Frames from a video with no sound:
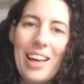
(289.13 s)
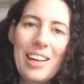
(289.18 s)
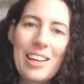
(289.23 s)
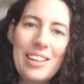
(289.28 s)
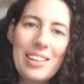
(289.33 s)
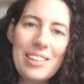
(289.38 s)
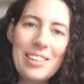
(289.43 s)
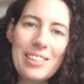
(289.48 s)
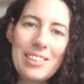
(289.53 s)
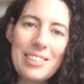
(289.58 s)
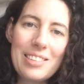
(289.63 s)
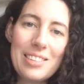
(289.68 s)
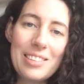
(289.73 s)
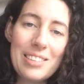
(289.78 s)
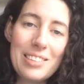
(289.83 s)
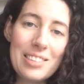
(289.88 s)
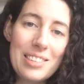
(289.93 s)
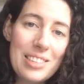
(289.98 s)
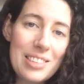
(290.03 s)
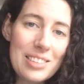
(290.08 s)
And
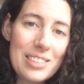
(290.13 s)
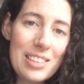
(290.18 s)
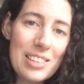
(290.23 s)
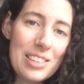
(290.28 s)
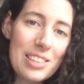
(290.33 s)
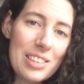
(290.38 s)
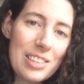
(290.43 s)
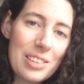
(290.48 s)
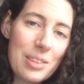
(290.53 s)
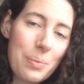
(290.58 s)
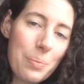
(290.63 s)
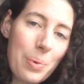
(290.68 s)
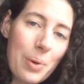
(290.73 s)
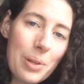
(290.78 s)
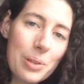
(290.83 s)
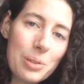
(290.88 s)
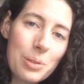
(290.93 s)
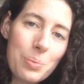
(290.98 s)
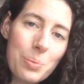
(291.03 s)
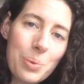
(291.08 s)
since this is
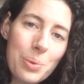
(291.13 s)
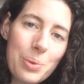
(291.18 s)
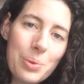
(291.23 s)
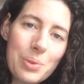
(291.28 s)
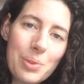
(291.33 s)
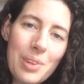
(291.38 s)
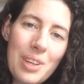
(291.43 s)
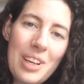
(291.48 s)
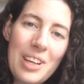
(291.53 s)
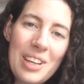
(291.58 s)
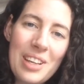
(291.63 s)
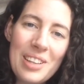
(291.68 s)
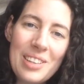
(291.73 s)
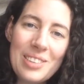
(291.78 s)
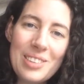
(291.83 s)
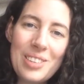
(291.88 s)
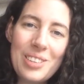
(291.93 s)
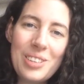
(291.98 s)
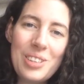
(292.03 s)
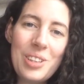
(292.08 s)
impossible
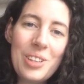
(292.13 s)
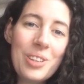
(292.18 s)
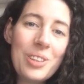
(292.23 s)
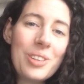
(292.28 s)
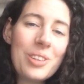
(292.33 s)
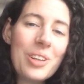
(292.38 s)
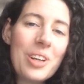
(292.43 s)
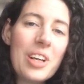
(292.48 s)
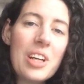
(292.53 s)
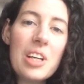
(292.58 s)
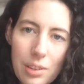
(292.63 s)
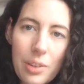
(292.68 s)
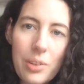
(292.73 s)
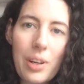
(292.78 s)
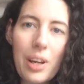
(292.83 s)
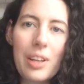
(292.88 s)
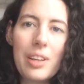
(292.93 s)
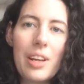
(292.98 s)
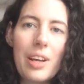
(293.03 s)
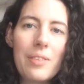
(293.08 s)
to do, you
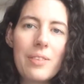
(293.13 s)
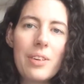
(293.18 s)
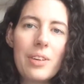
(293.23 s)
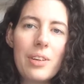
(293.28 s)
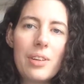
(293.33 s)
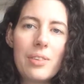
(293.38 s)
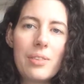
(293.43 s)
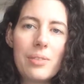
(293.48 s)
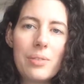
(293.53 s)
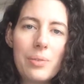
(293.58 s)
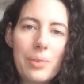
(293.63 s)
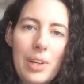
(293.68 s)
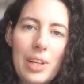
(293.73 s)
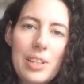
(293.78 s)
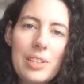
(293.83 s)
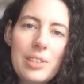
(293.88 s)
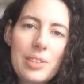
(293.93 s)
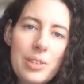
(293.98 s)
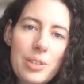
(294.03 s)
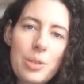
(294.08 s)
can never
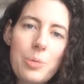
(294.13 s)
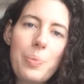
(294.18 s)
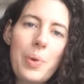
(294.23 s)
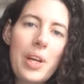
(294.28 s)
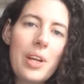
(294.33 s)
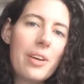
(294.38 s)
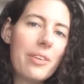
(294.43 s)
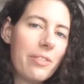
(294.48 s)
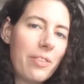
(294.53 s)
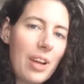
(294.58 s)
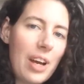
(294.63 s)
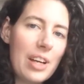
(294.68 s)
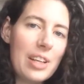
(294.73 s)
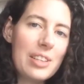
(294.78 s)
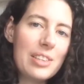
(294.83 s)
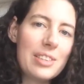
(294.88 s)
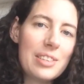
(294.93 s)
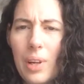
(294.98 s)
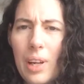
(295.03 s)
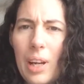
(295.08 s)
reach the speed of
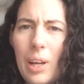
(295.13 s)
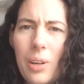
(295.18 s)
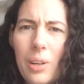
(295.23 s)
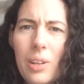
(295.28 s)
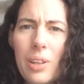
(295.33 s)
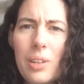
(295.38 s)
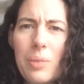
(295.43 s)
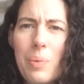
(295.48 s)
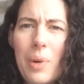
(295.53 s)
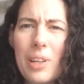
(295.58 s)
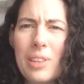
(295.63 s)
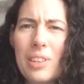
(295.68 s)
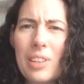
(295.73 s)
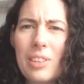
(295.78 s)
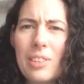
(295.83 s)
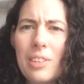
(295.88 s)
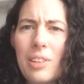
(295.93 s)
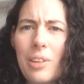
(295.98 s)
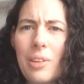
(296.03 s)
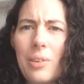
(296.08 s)
light. When I heard about the
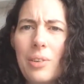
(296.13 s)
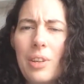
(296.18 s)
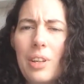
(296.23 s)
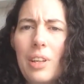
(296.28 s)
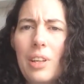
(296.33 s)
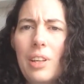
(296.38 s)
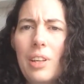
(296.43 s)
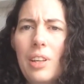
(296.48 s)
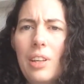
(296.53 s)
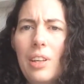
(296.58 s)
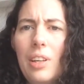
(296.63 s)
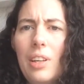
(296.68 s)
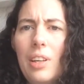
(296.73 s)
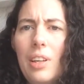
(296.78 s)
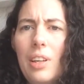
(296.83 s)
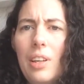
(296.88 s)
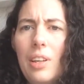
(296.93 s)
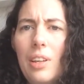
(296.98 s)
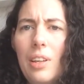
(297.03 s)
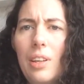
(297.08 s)
theory,
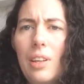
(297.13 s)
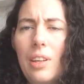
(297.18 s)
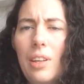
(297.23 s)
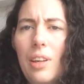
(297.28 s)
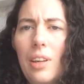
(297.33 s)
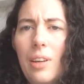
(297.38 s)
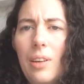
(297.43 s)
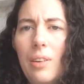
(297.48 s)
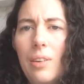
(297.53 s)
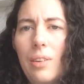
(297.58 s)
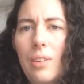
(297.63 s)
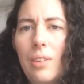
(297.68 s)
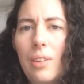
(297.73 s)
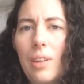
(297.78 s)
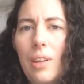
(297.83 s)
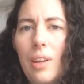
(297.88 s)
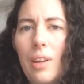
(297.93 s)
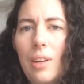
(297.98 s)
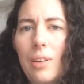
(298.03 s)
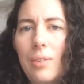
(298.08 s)

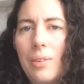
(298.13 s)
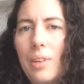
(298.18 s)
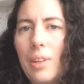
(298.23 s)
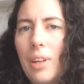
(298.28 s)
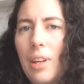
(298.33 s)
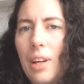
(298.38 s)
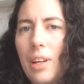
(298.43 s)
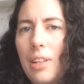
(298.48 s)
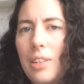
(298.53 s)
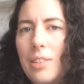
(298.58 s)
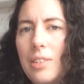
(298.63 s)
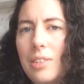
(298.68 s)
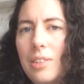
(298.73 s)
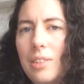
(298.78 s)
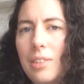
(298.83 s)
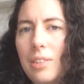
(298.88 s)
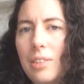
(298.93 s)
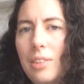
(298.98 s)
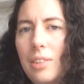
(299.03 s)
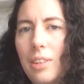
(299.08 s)
I
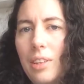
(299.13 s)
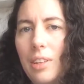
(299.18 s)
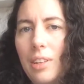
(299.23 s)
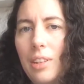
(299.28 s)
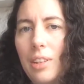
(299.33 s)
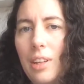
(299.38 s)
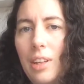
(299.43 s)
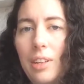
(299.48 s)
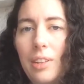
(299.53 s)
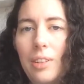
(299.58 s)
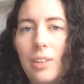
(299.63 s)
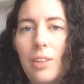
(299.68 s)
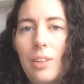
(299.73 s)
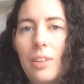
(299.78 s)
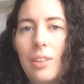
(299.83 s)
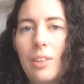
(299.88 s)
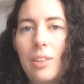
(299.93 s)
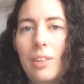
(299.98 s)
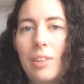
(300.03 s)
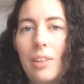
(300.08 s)
realized that I could
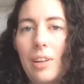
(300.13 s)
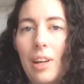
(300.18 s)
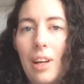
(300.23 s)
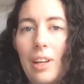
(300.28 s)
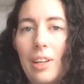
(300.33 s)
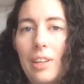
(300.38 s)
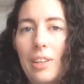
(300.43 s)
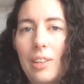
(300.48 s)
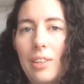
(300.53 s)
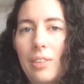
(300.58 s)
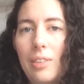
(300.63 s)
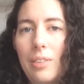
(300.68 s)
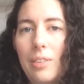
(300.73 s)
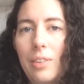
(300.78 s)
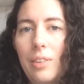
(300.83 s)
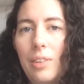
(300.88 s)
look at it